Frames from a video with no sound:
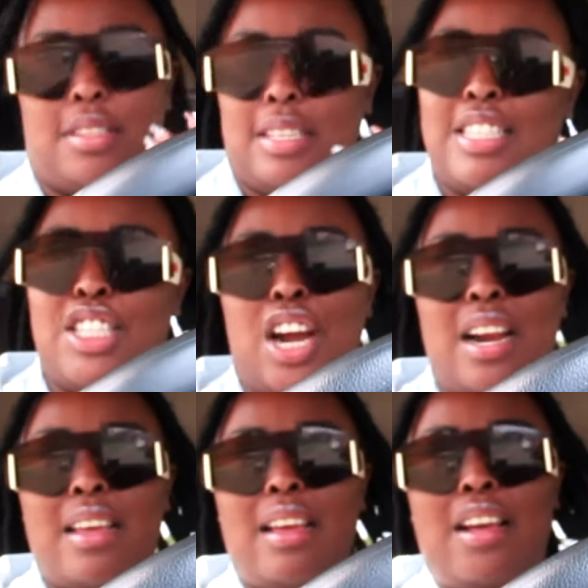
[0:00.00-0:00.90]

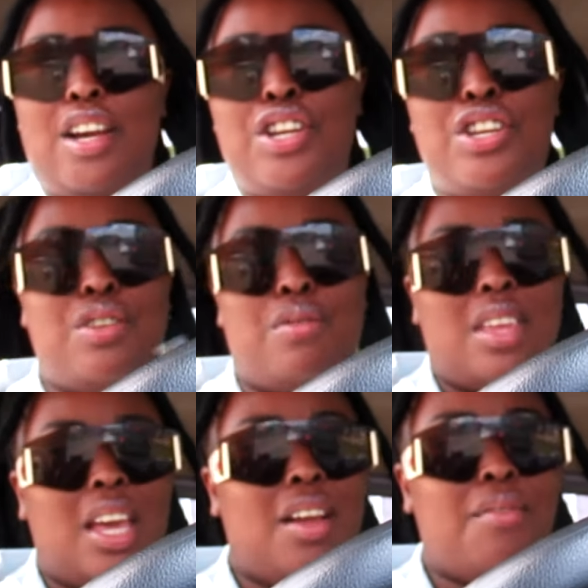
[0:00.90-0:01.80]
starting a new
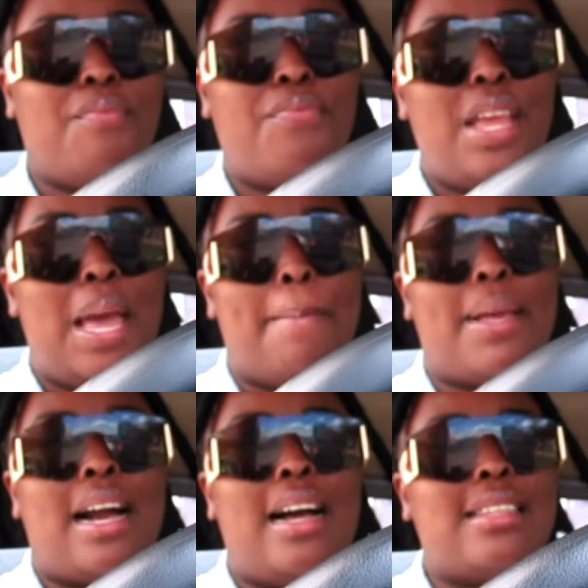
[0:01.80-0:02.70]
thing.
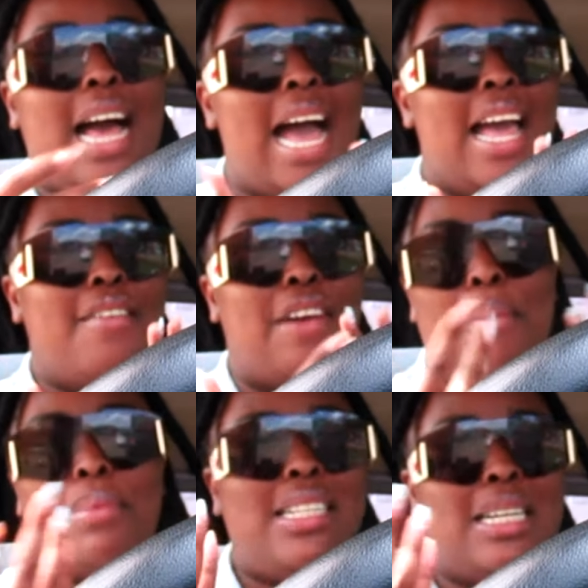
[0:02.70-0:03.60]
Because I have,
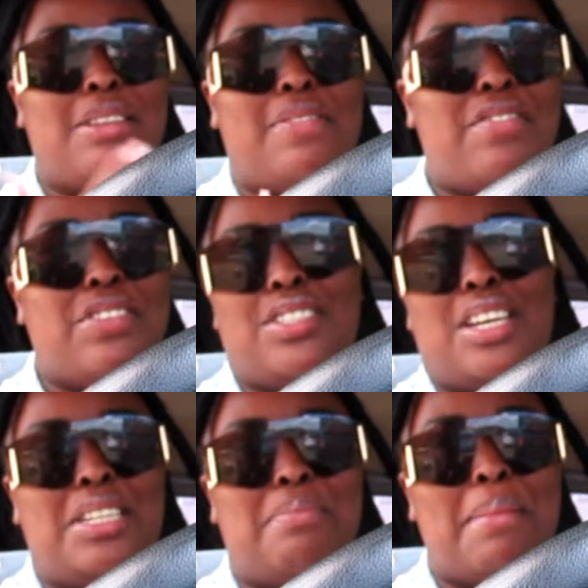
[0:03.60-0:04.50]
how many times have I
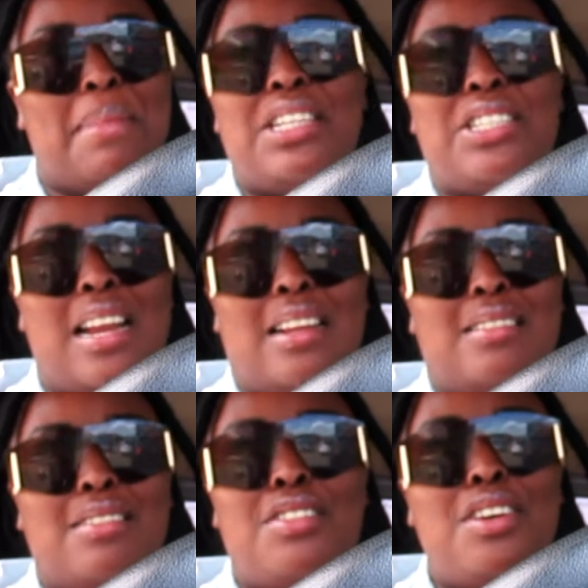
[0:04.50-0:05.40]
restarted my main
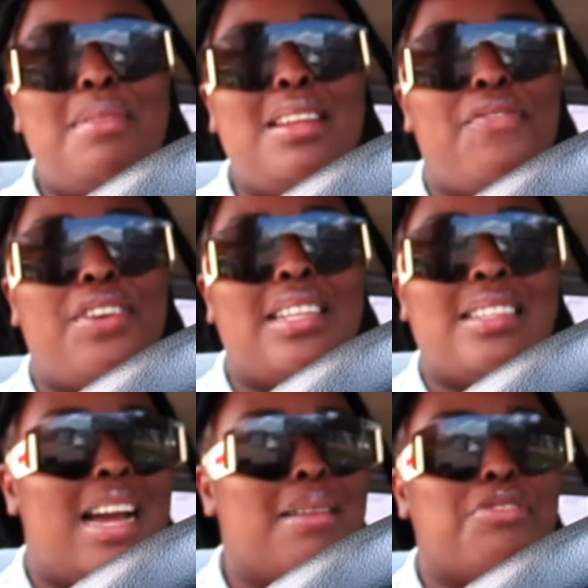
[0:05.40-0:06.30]
channel? So many freaking
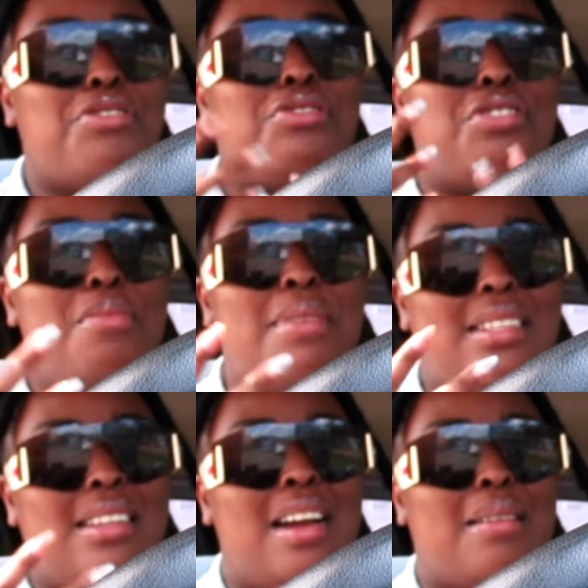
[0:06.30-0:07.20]
times, so
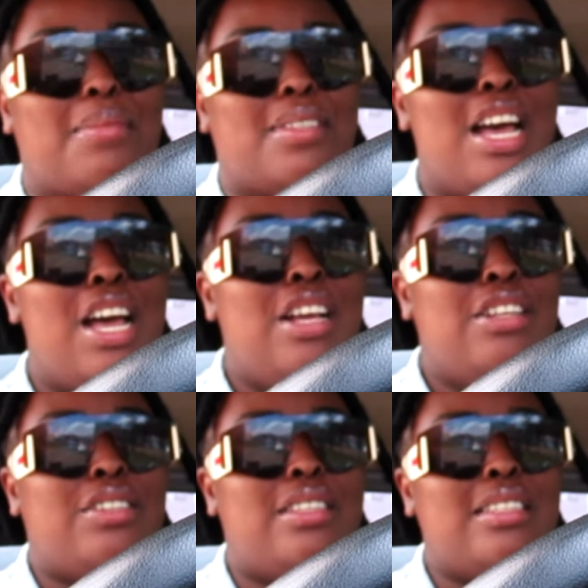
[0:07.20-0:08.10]
many times.
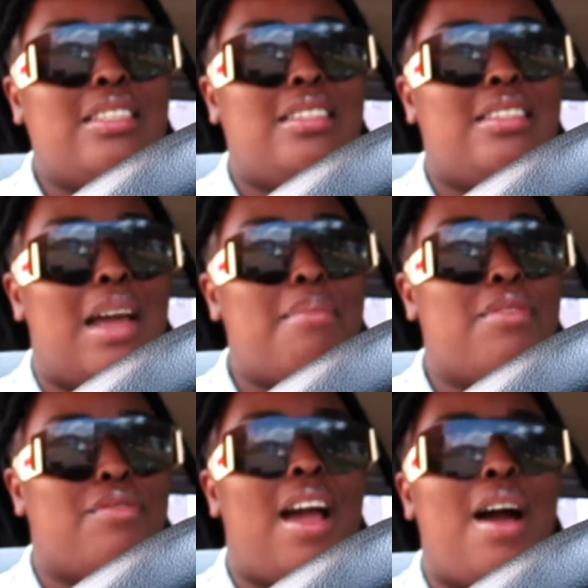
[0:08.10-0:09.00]
So this time
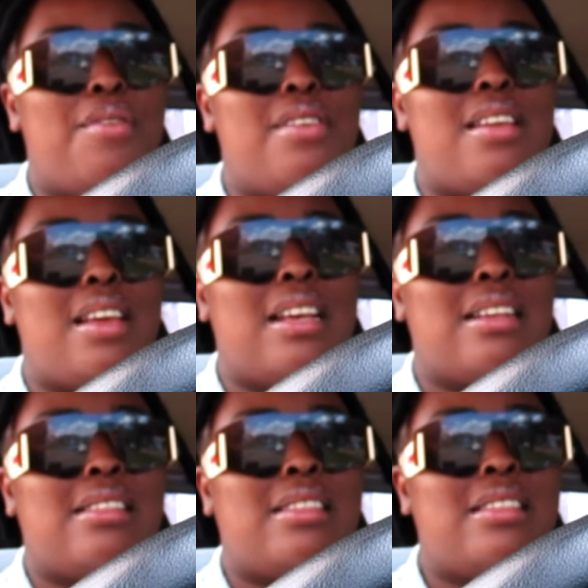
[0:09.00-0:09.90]
around,
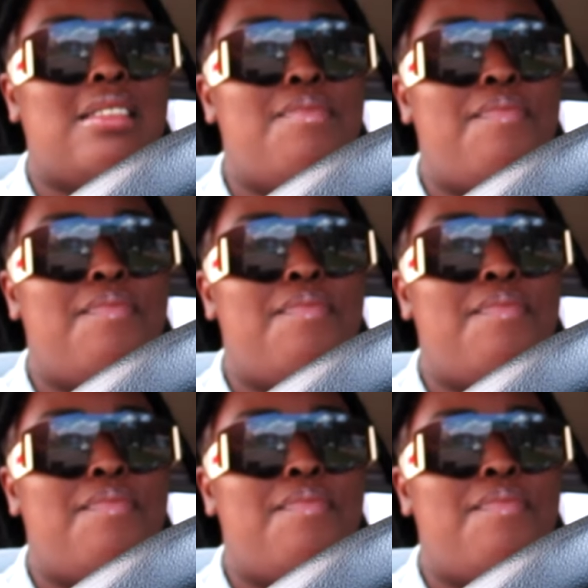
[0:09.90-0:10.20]
it's